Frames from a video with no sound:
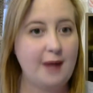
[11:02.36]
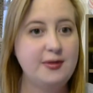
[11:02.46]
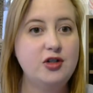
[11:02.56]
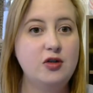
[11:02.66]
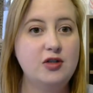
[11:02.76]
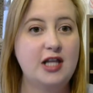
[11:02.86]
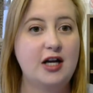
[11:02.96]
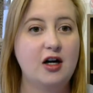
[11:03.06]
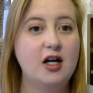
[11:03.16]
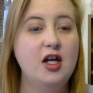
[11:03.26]
to the
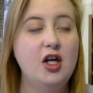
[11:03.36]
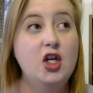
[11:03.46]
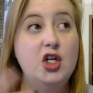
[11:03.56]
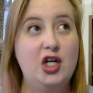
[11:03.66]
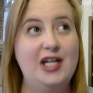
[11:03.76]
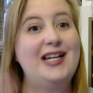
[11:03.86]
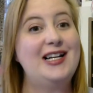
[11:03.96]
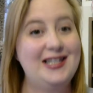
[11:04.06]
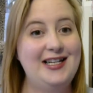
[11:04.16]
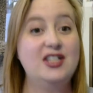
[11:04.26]
newsletter, you're going to get a
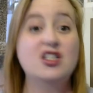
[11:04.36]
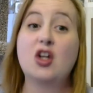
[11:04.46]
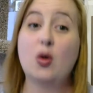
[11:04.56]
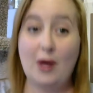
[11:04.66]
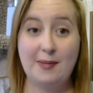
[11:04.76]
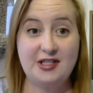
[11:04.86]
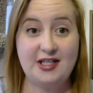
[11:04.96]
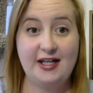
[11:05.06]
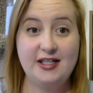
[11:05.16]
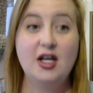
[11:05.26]
link to their
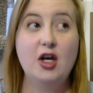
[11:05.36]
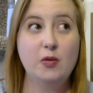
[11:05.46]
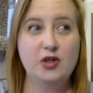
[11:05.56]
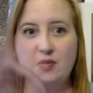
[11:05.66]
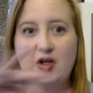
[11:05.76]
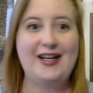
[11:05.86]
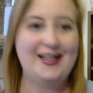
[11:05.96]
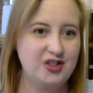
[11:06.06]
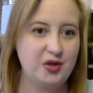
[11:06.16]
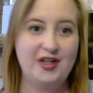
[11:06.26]
website, which will again
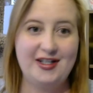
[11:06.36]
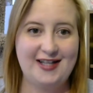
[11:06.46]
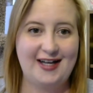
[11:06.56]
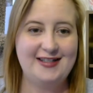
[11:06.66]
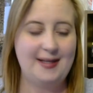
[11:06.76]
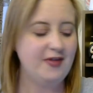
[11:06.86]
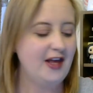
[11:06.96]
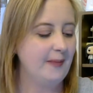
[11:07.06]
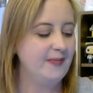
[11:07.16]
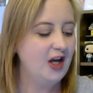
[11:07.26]
show you the exact same
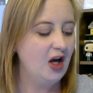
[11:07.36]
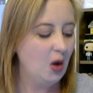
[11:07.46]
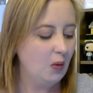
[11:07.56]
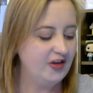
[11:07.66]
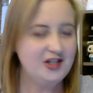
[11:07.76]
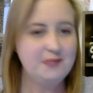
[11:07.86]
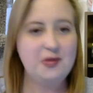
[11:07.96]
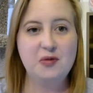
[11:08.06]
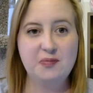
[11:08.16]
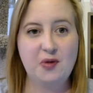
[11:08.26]
thing. Well, this
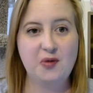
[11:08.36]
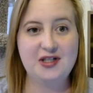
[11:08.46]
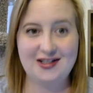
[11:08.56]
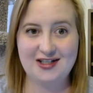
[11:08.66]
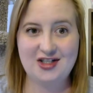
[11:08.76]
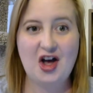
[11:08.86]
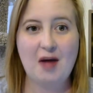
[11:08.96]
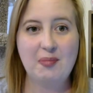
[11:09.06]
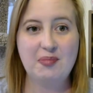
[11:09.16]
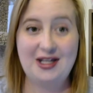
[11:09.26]
book was posted at the
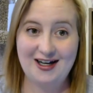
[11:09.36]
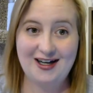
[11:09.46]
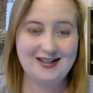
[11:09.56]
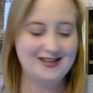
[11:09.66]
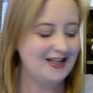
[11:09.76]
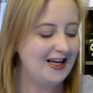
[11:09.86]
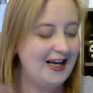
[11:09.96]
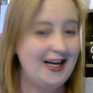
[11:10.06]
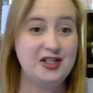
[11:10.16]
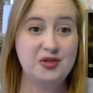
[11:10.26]
top because
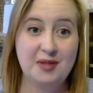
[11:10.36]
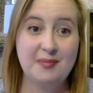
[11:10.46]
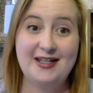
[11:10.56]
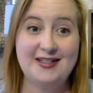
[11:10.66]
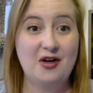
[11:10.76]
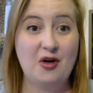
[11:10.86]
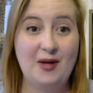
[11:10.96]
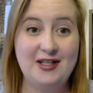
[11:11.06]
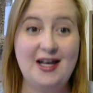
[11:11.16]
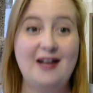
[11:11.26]
it's written by Sarah
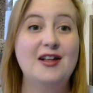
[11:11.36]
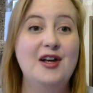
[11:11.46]
Wendell,